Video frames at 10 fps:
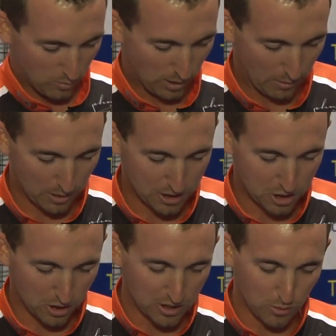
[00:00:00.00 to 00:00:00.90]
What I wanna
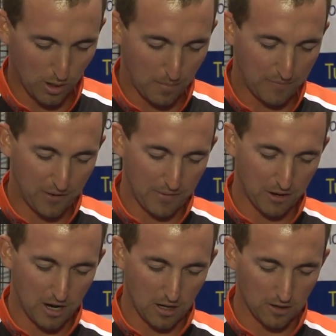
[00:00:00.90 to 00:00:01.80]
show you is one of my
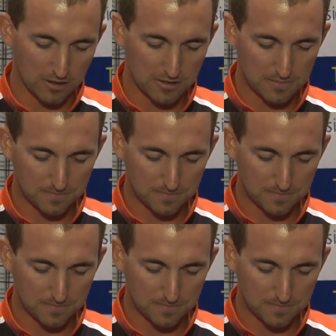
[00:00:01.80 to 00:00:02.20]
favorite colors.